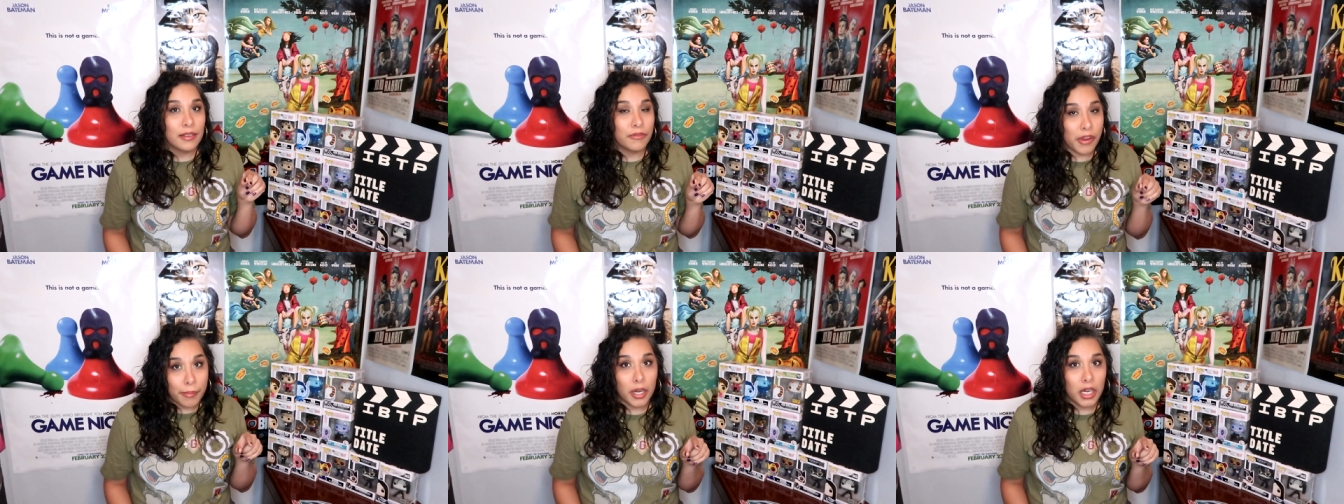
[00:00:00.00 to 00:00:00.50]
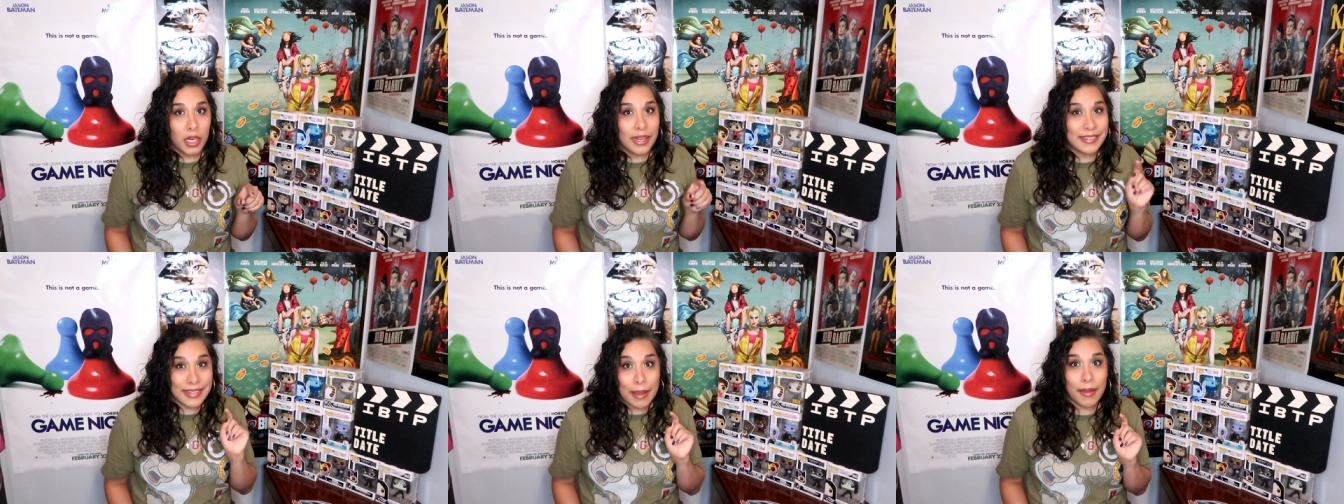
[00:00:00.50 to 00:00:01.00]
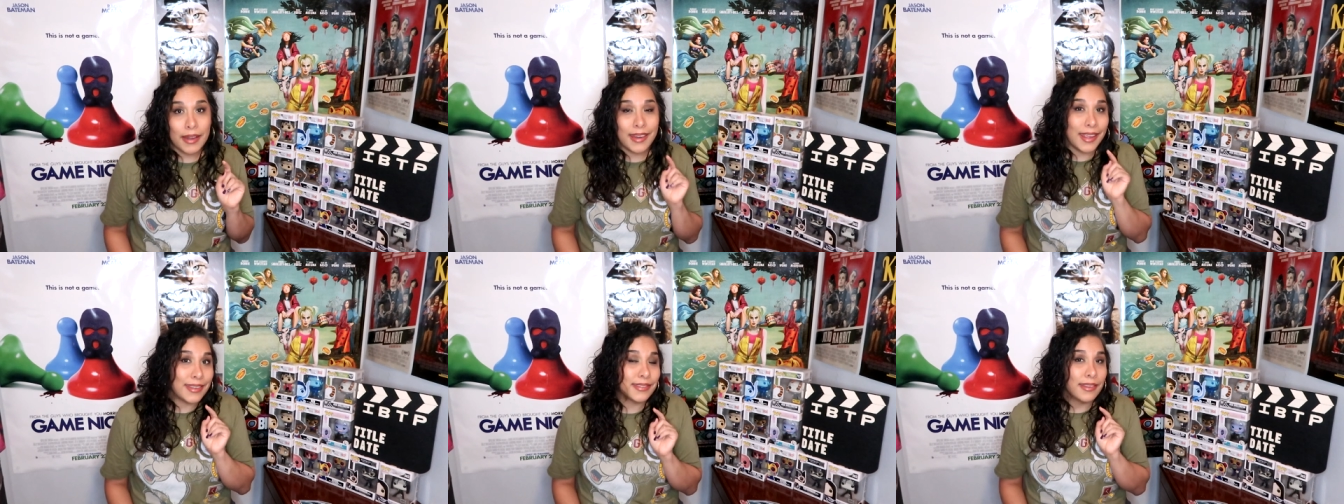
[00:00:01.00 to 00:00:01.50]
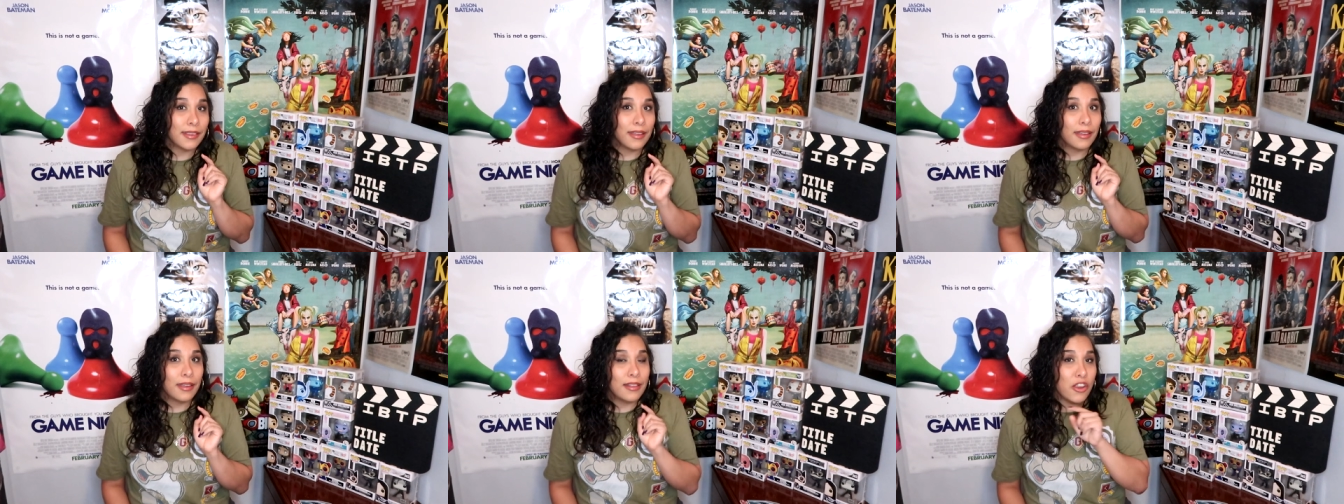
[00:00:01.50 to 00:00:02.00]
Remember, Esteban is
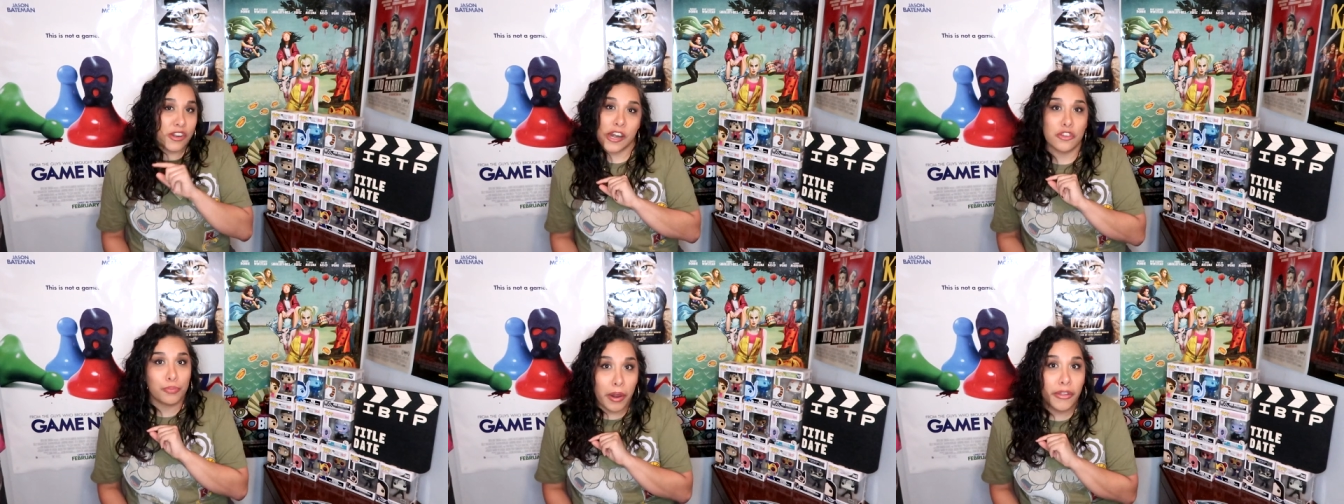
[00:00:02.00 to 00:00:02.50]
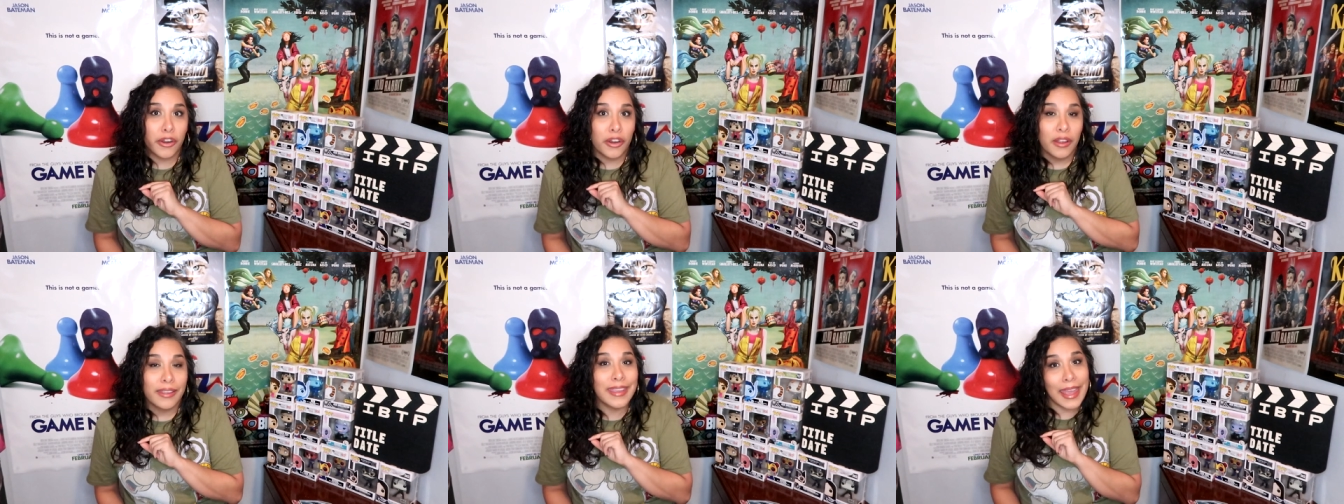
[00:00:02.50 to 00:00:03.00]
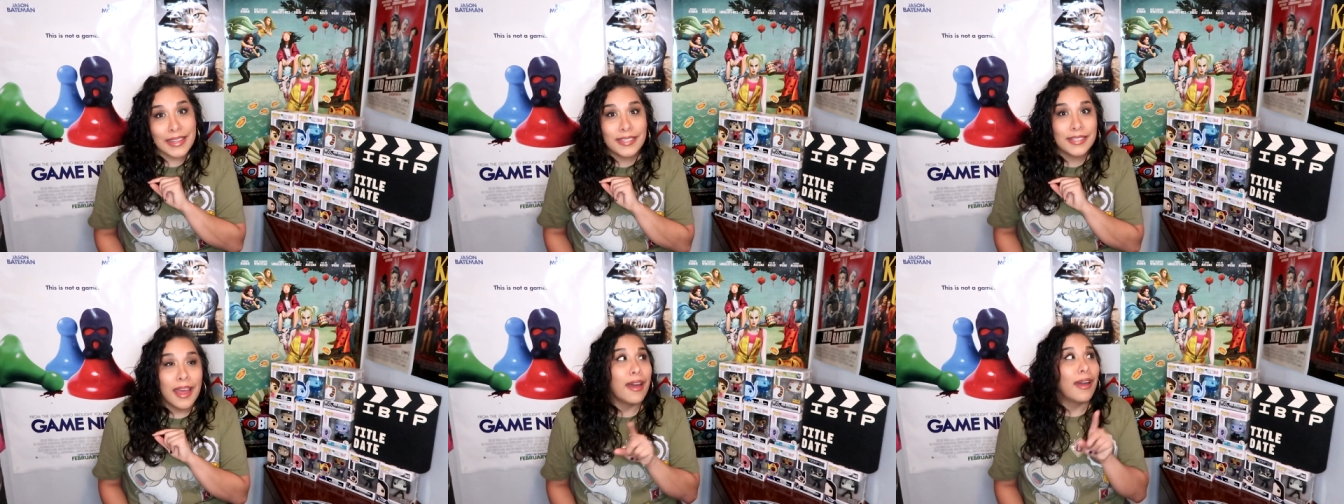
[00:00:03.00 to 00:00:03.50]
Leonardo's brother? Yes.